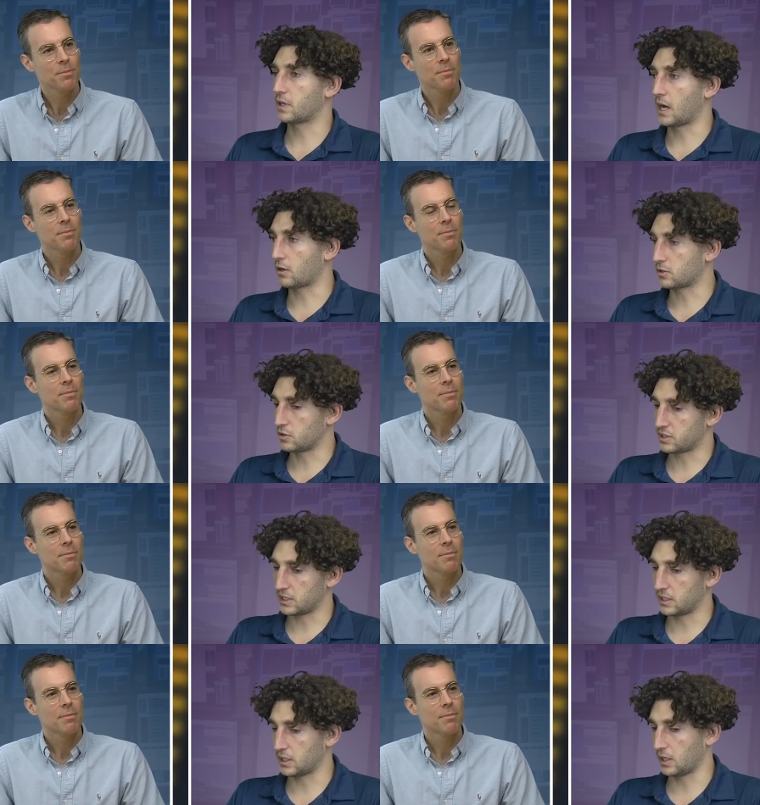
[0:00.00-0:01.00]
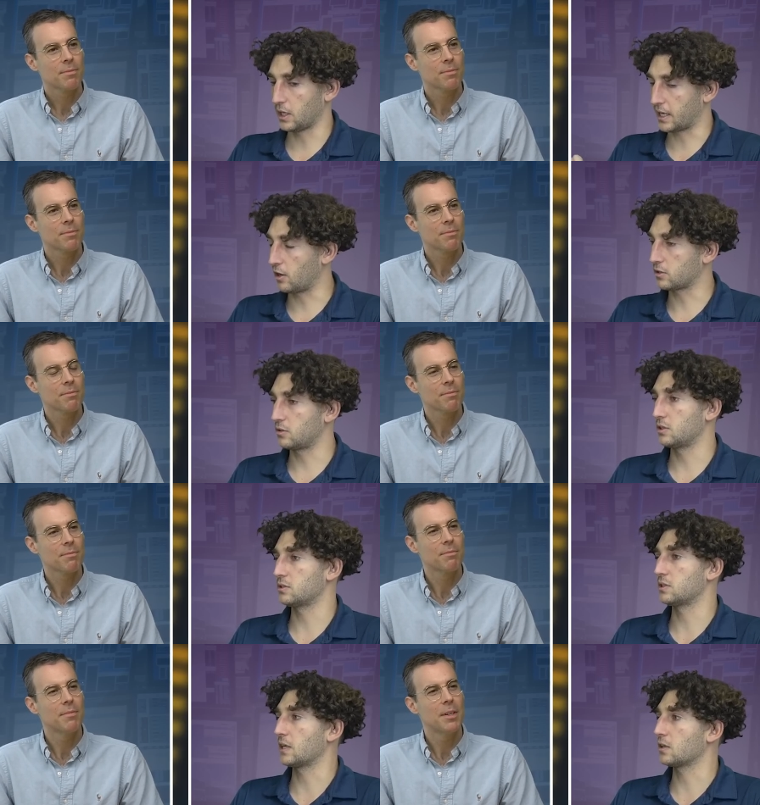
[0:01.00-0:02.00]
Speaker 1: characters a character
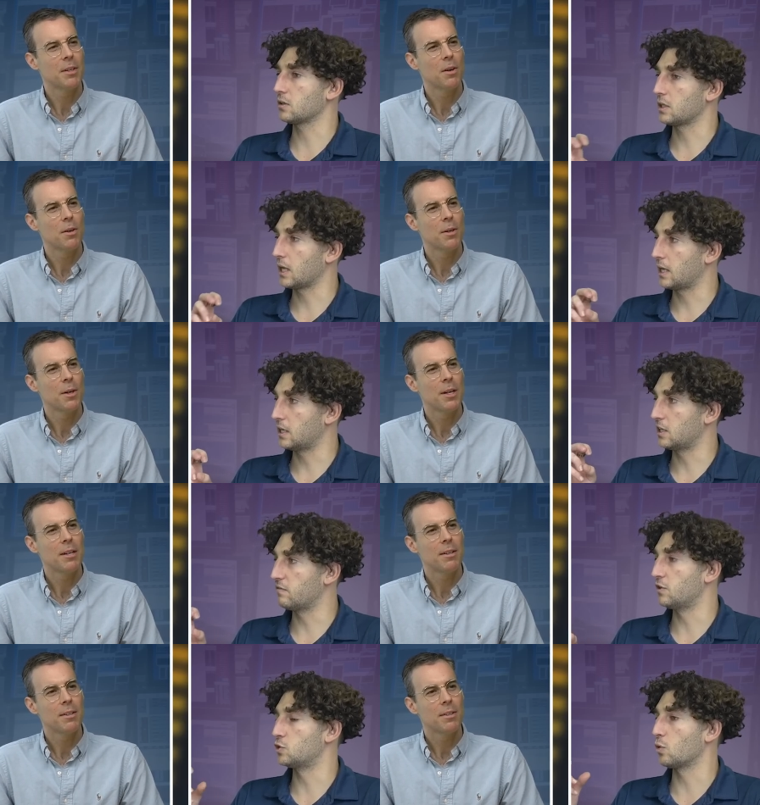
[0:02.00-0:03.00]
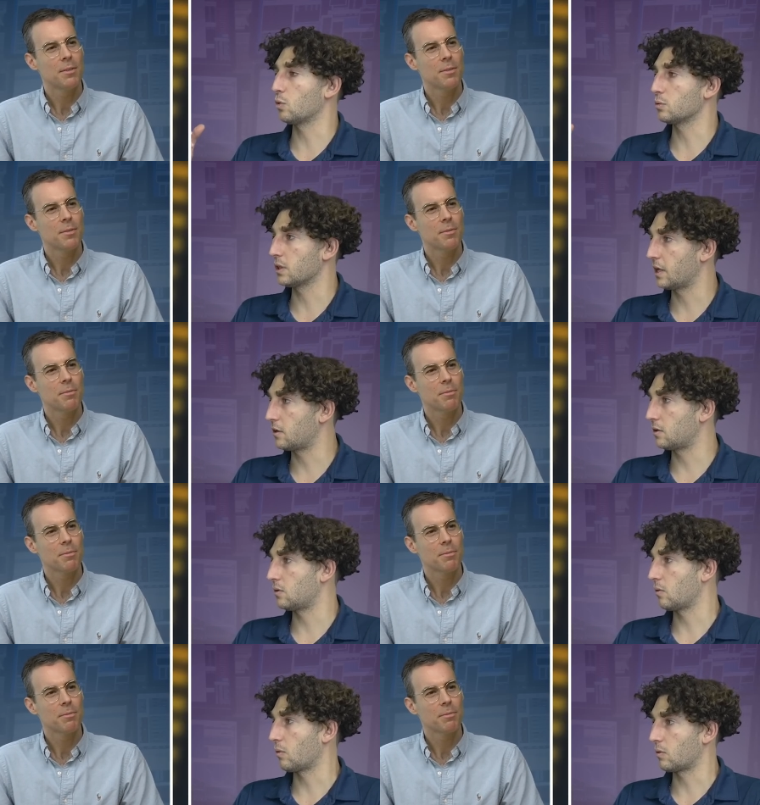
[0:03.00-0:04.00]
is technically an individual
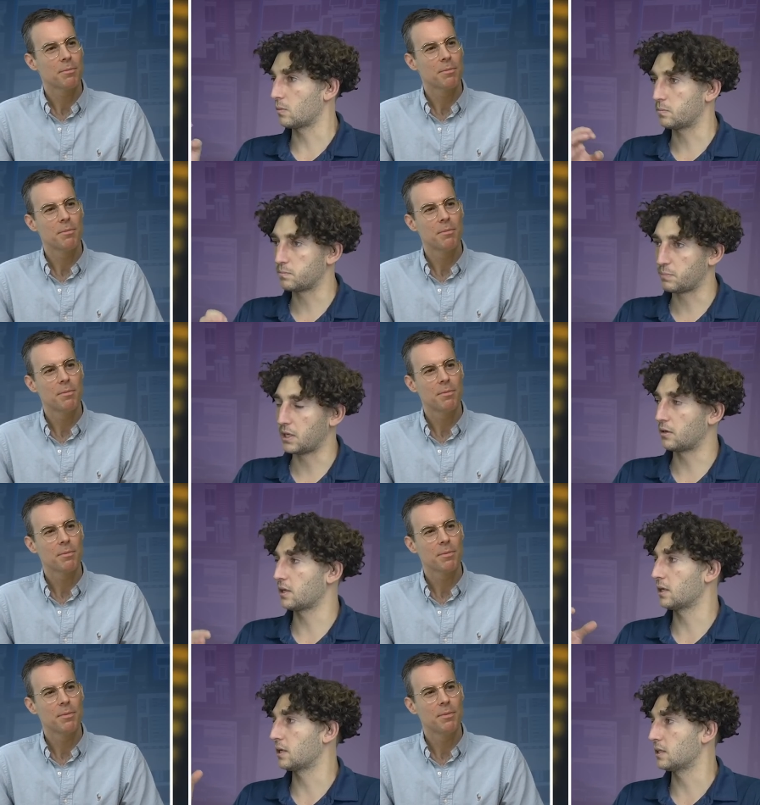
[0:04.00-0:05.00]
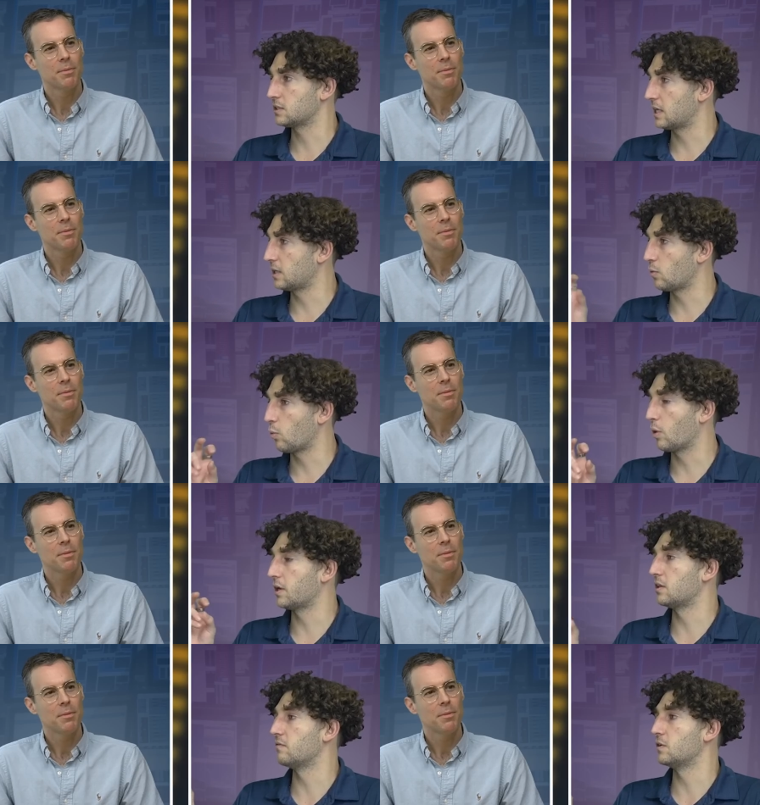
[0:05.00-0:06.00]
letter or period. It's any
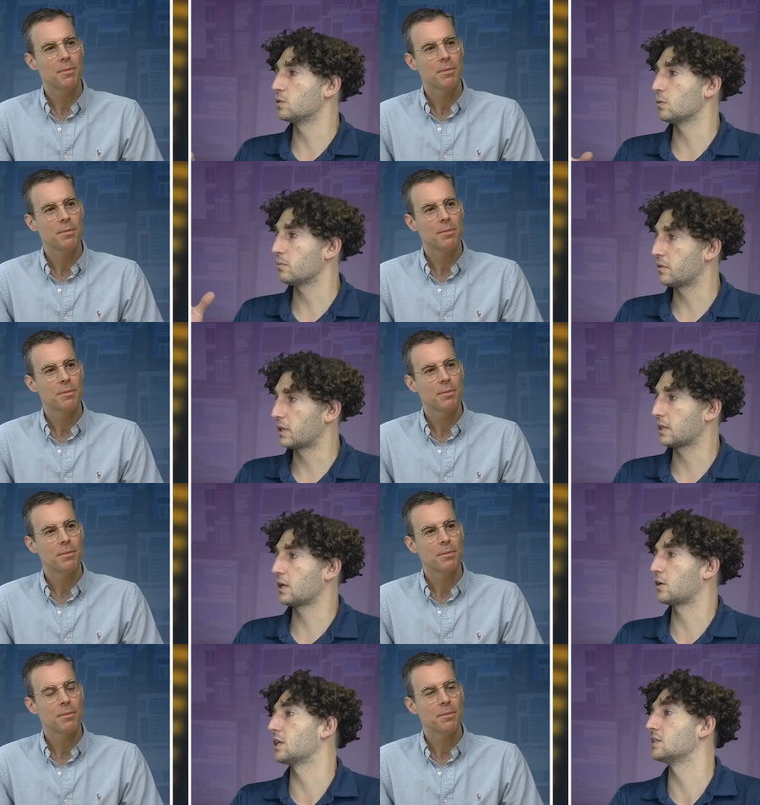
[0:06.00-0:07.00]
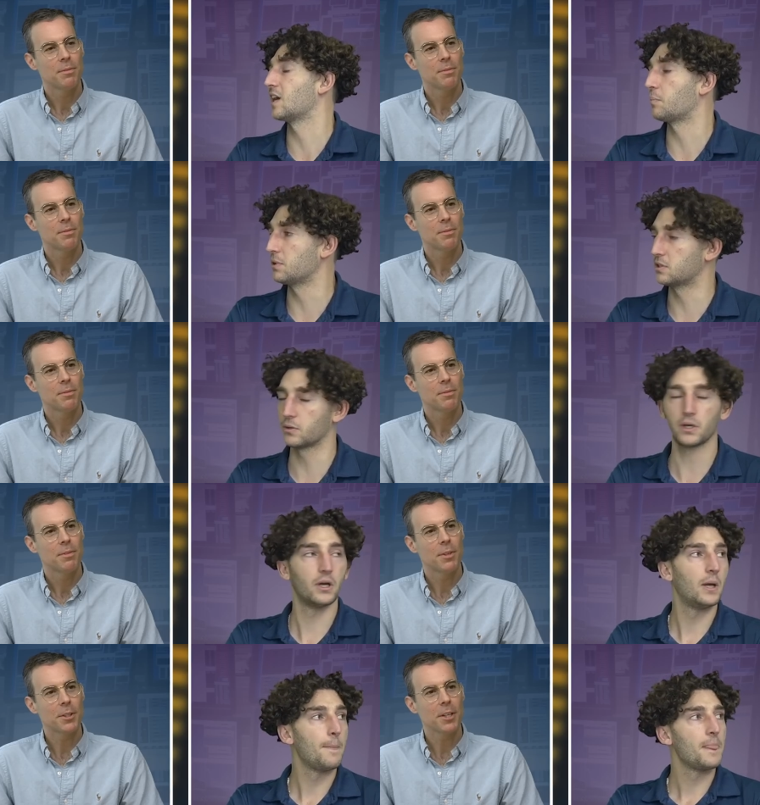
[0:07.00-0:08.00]
one individual thing that you're going to type into
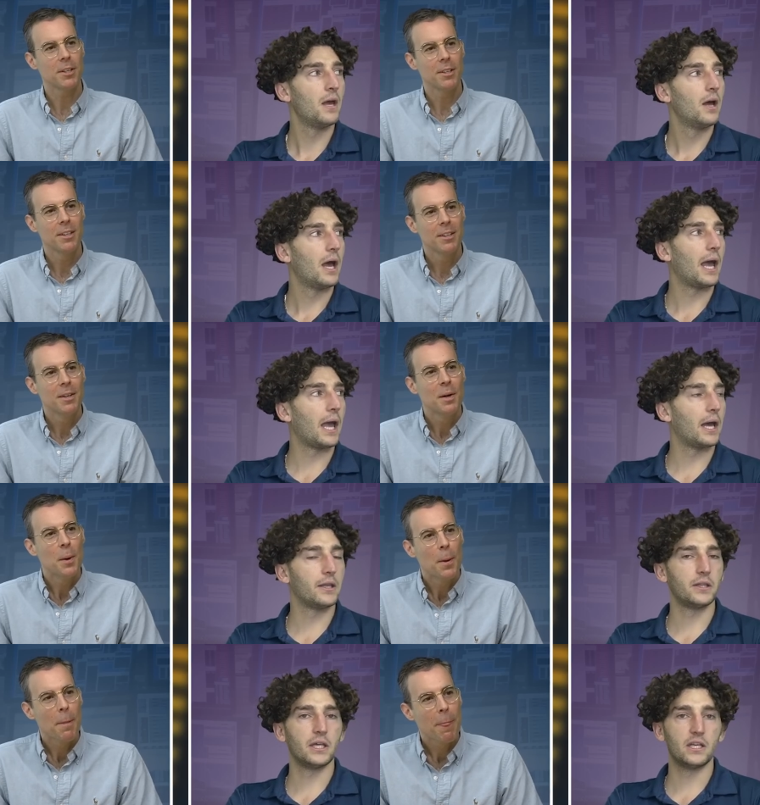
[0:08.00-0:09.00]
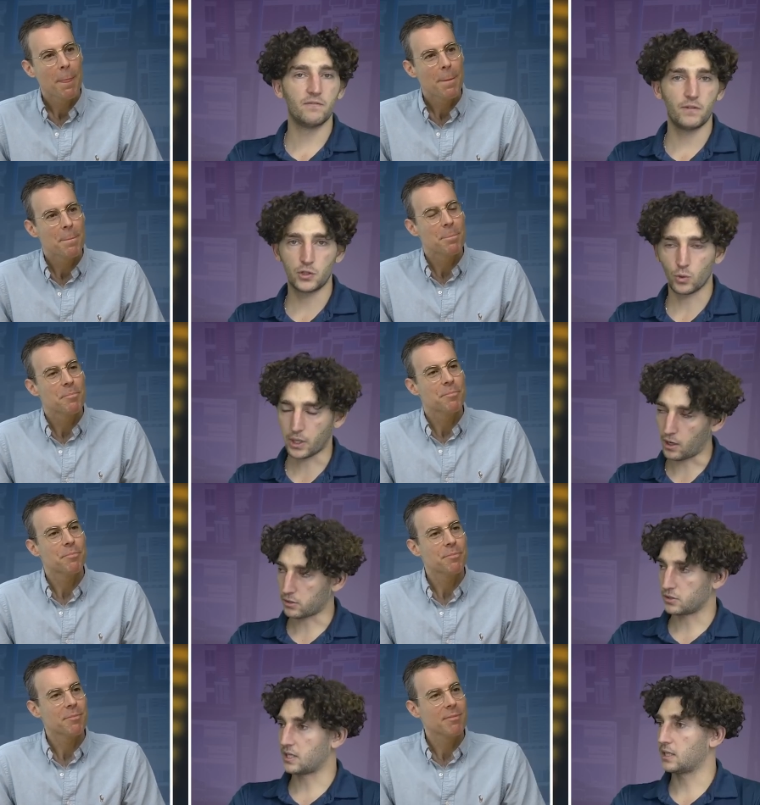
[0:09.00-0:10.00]
it. Okay and the individual
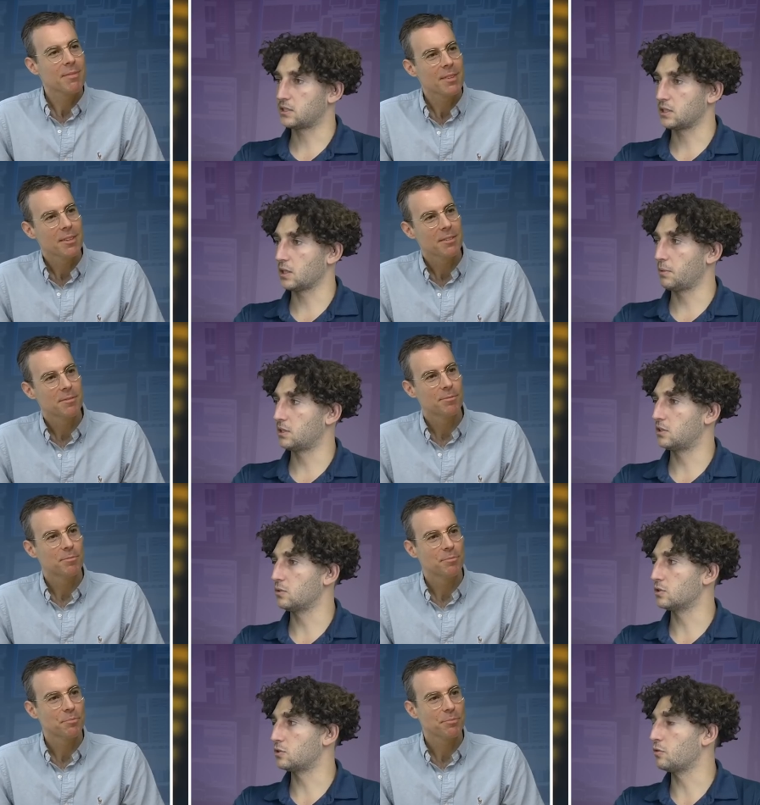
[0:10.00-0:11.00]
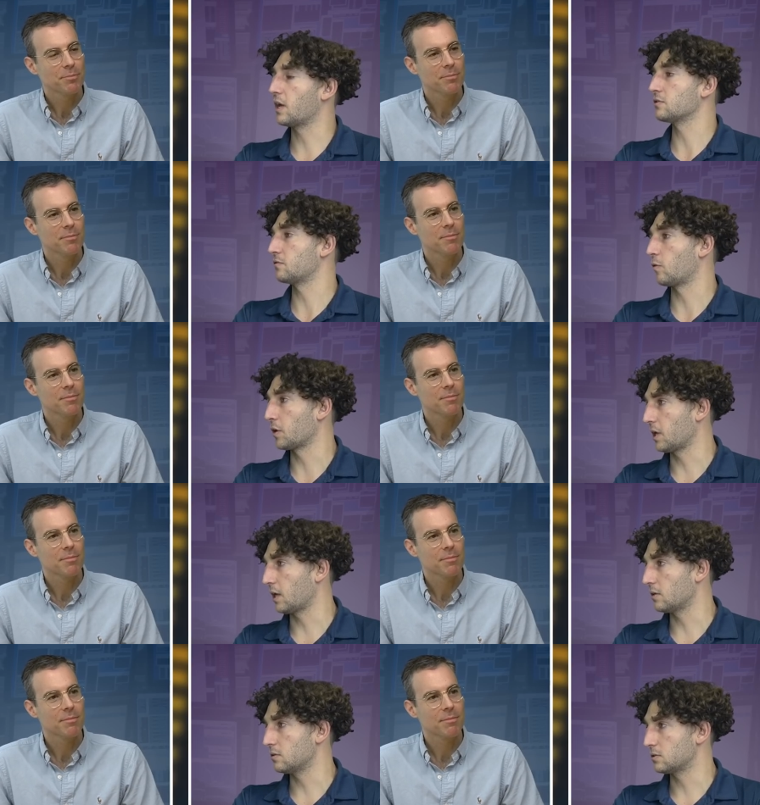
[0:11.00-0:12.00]
characters that it's limited to is
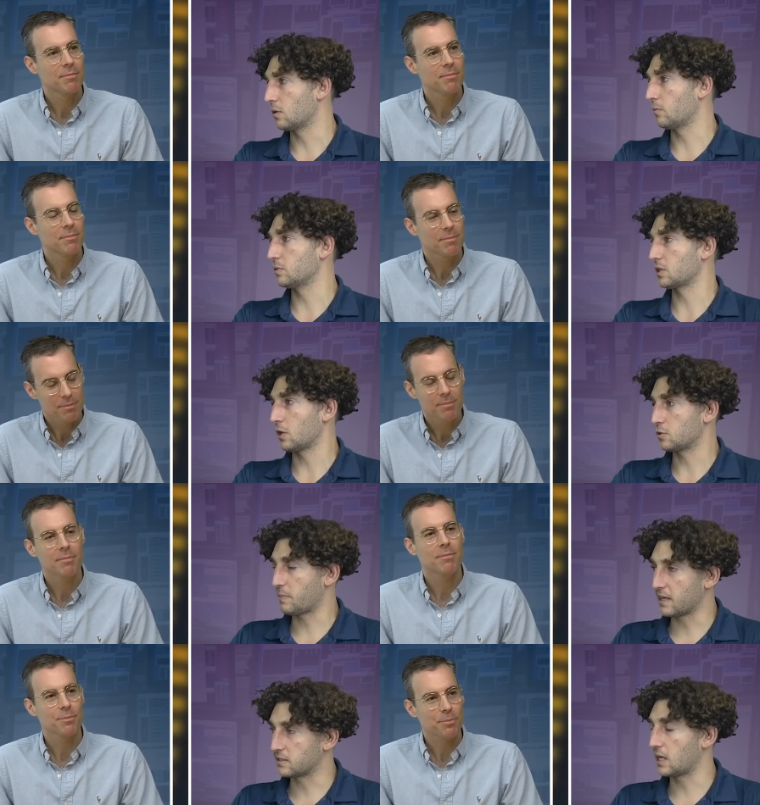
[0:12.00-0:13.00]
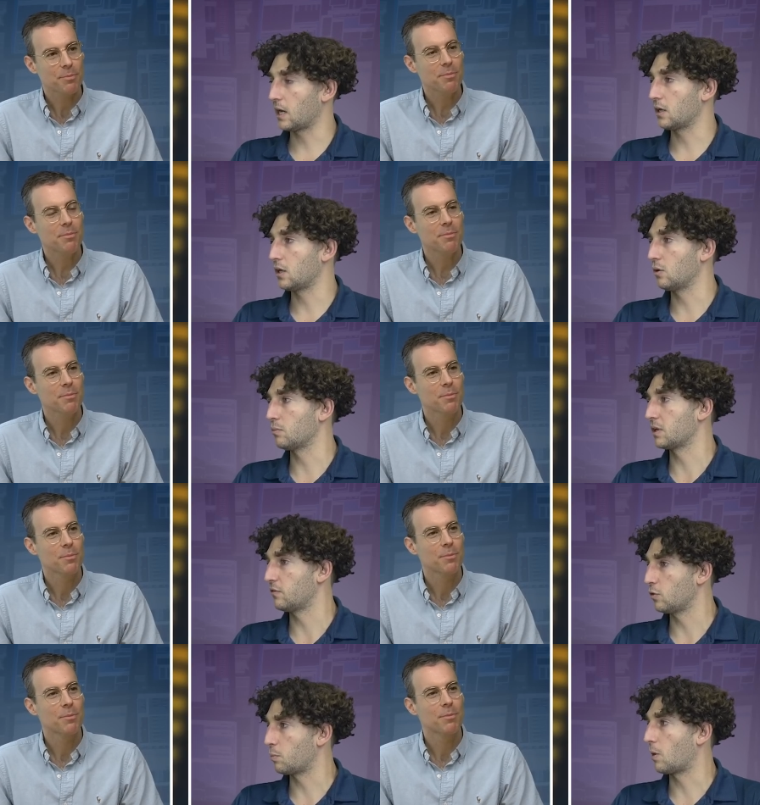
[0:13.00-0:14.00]
2048 so once it goes past that it'll
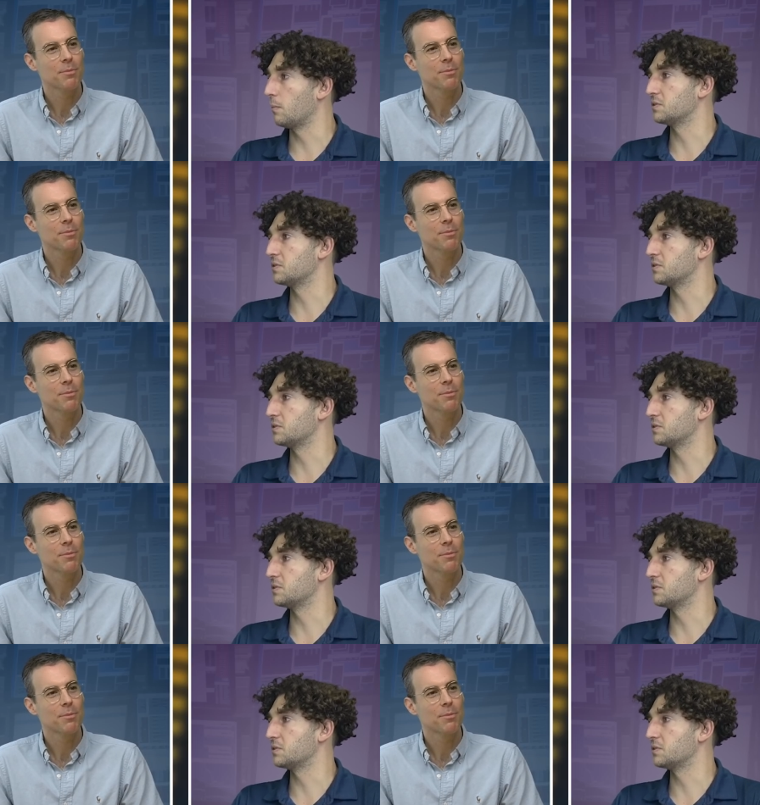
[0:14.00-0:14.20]
give you a prompt